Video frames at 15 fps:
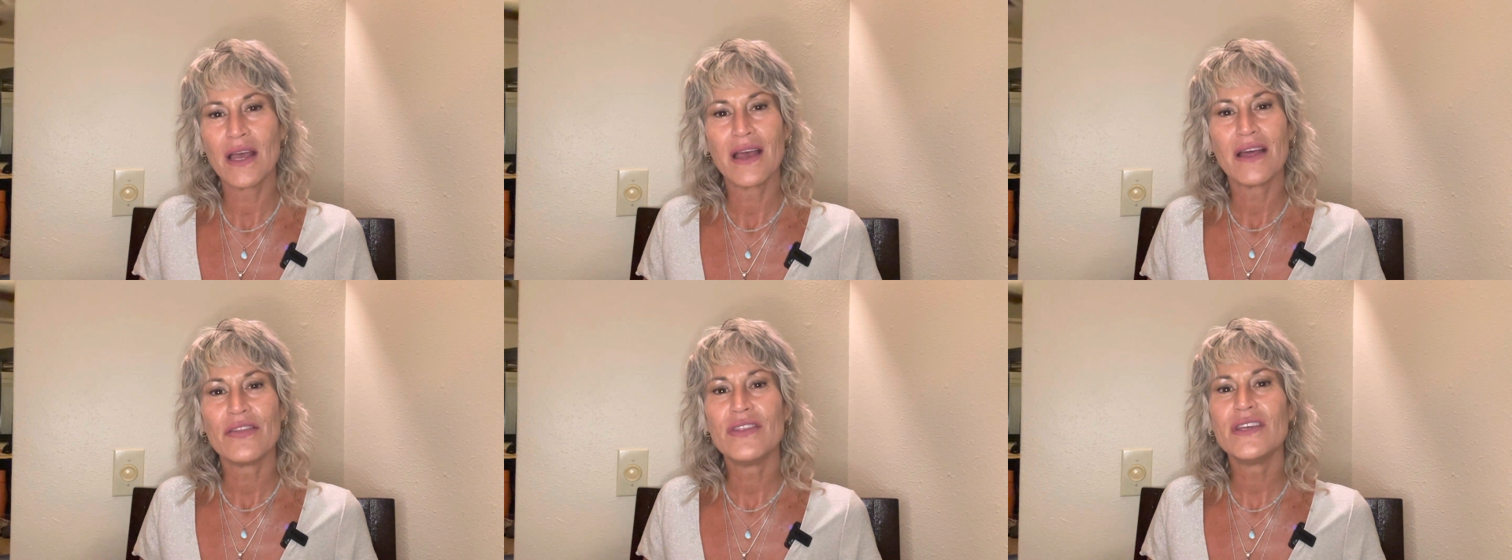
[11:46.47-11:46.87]

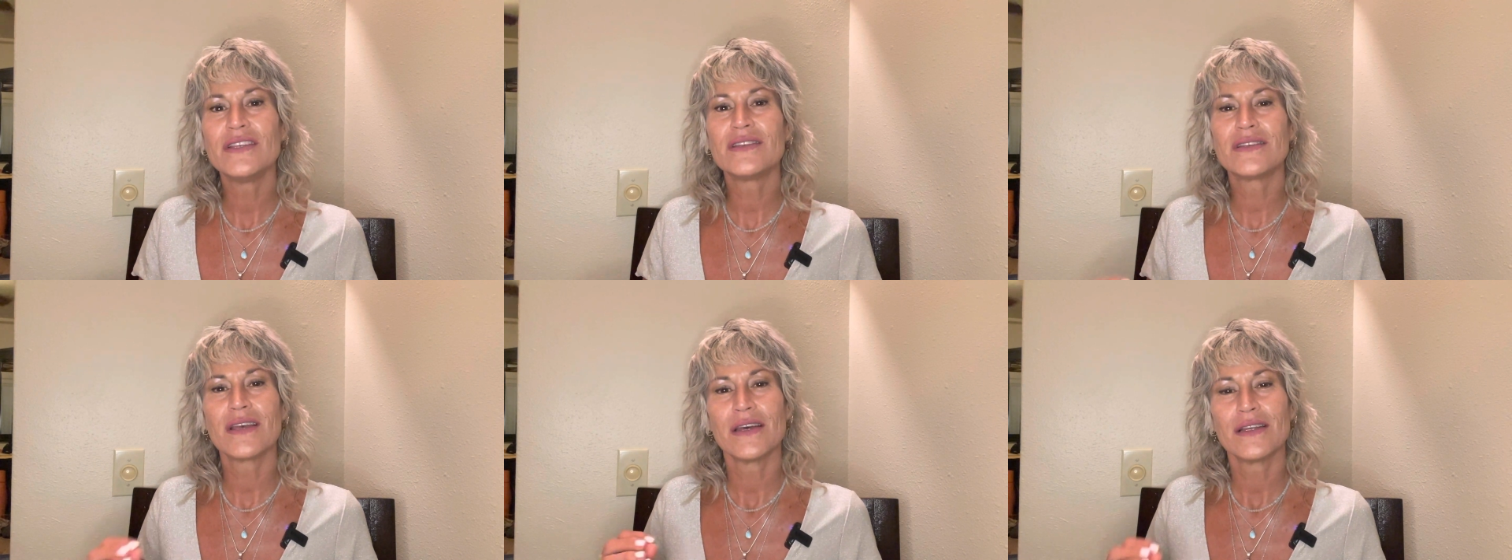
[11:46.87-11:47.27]

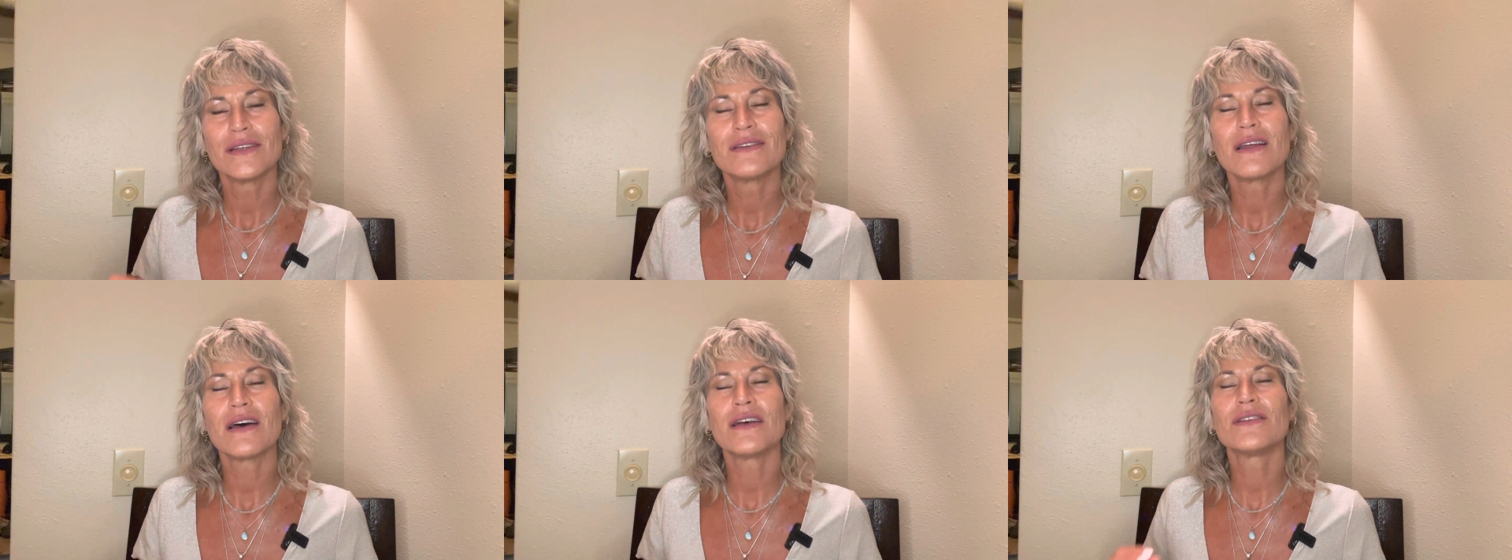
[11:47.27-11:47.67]
This
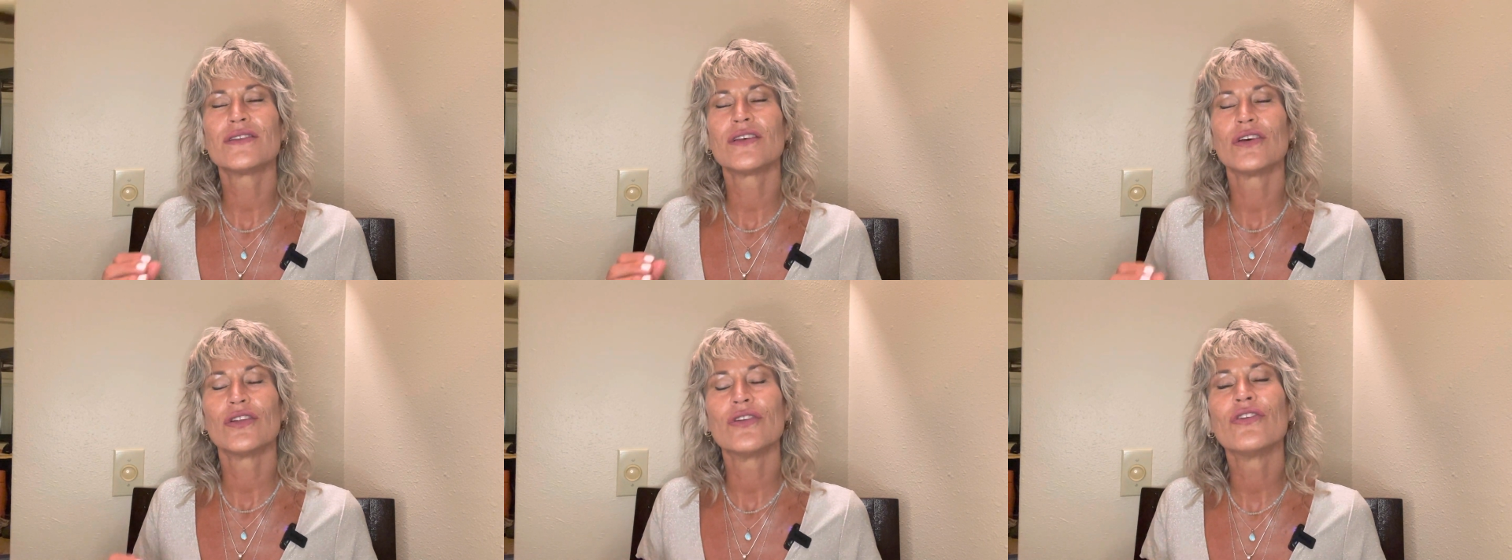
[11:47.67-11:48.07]
does
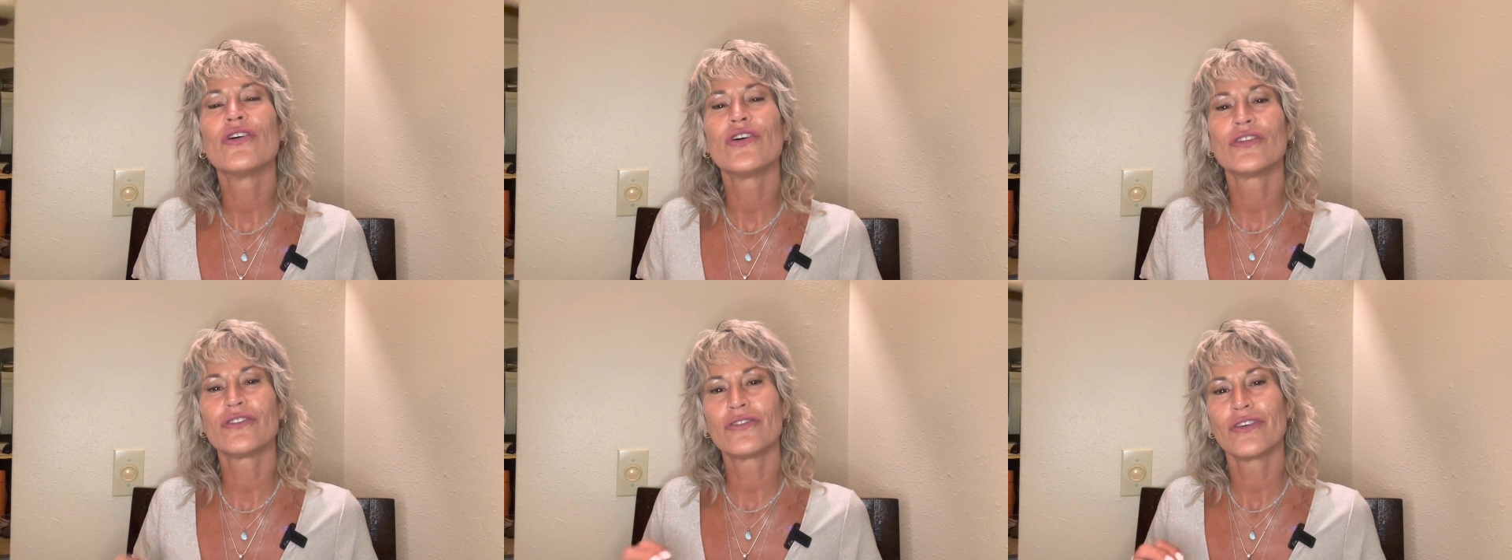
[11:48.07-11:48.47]

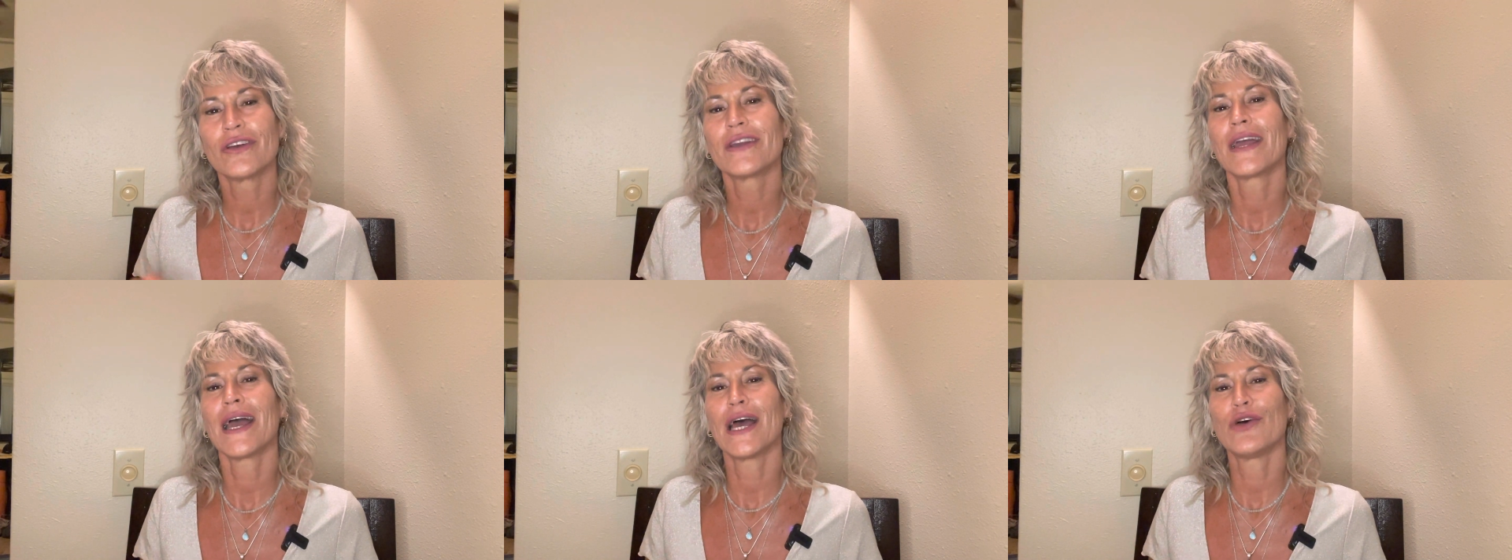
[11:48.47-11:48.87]
not
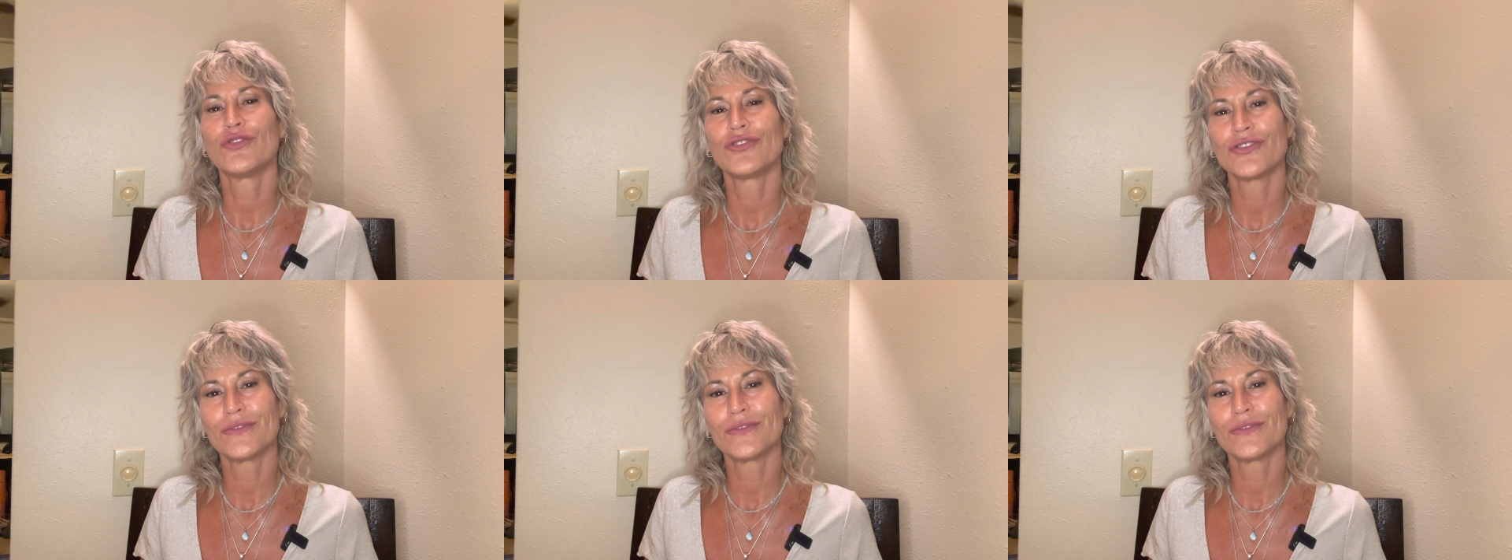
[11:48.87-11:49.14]
count.